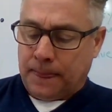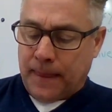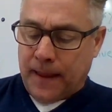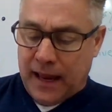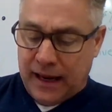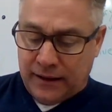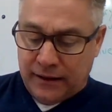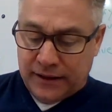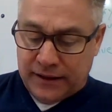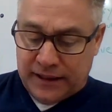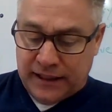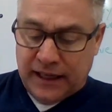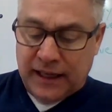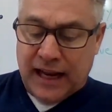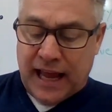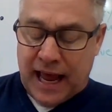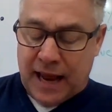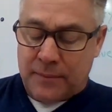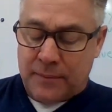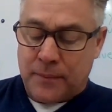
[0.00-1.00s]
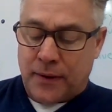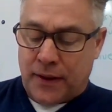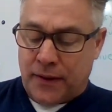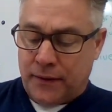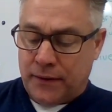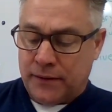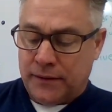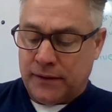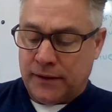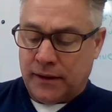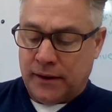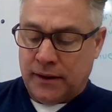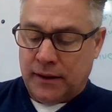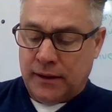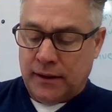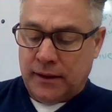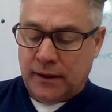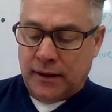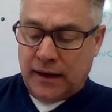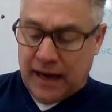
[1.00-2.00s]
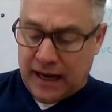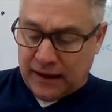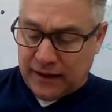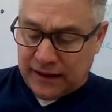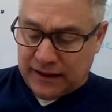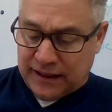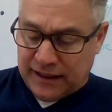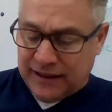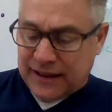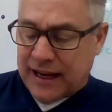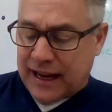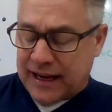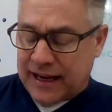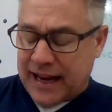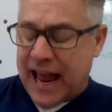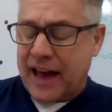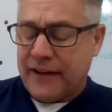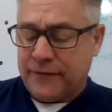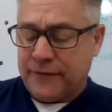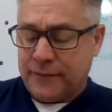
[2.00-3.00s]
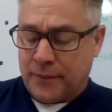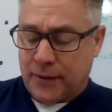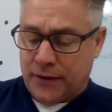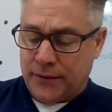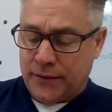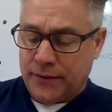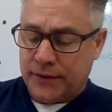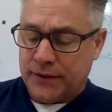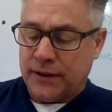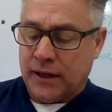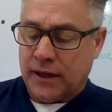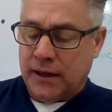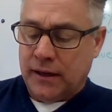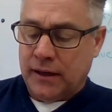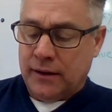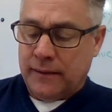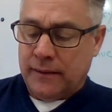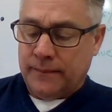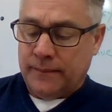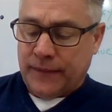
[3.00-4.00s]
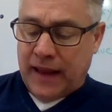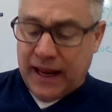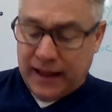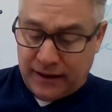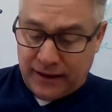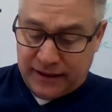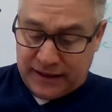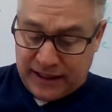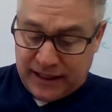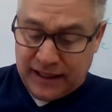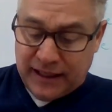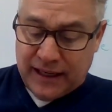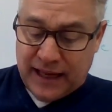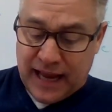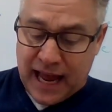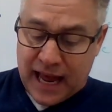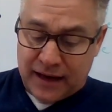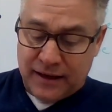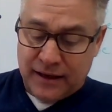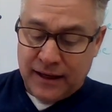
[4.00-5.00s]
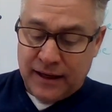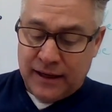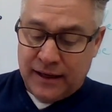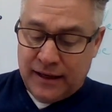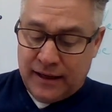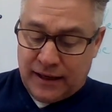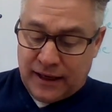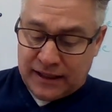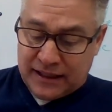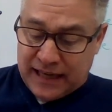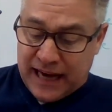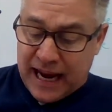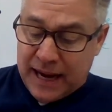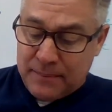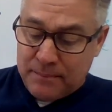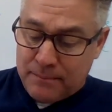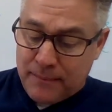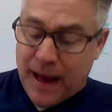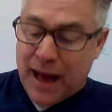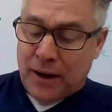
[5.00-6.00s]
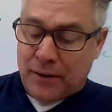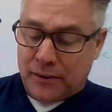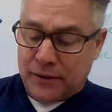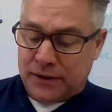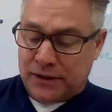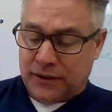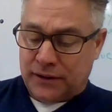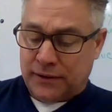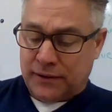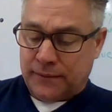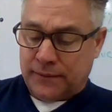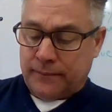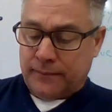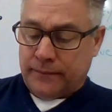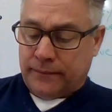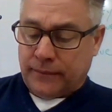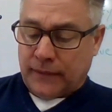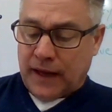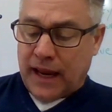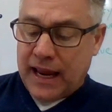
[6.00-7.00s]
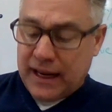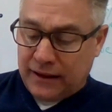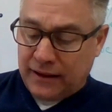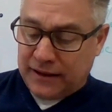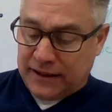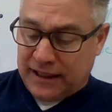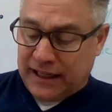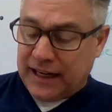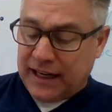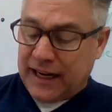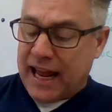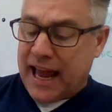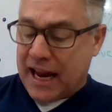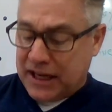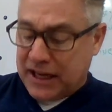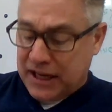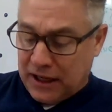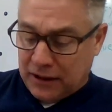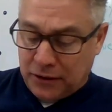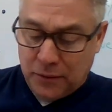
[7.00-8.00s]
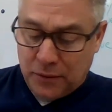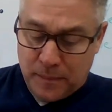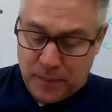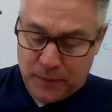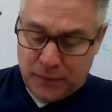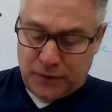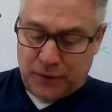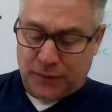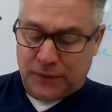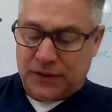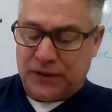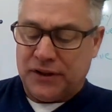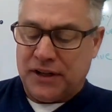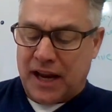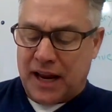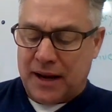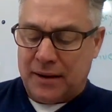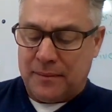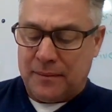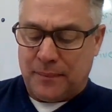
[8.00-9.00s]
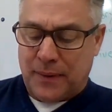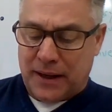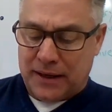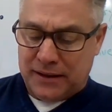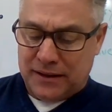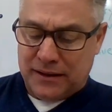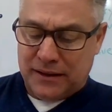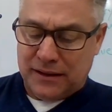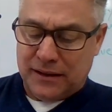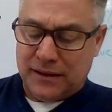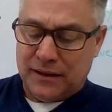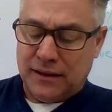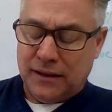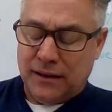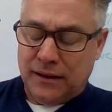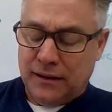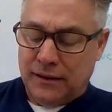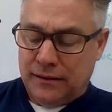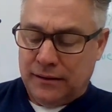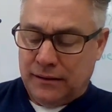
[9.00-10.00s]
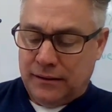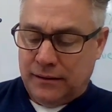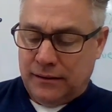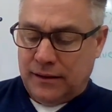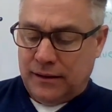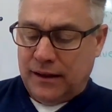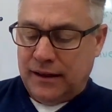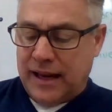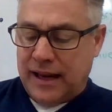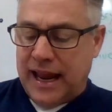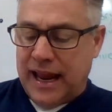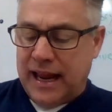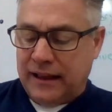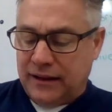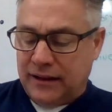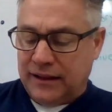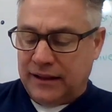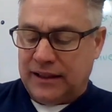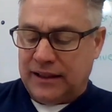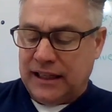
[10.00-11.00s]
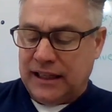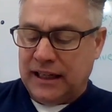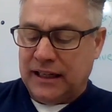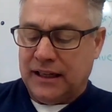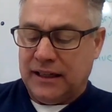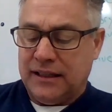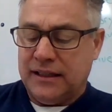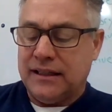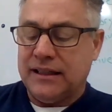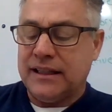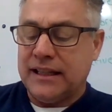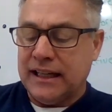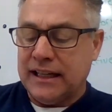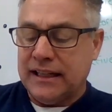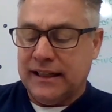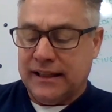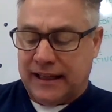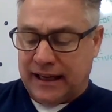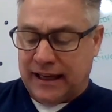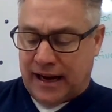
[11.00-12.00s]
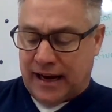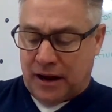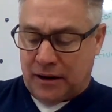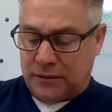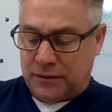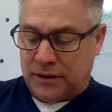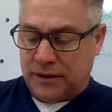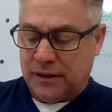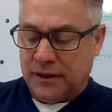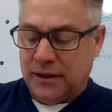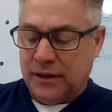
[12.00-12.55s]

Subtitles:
Eglatina had brothers, and Eglatina had half-brothers. Eglatina had a tame mouse. Eglatina had yellow boots with jet buttons. And Eglatina did get out.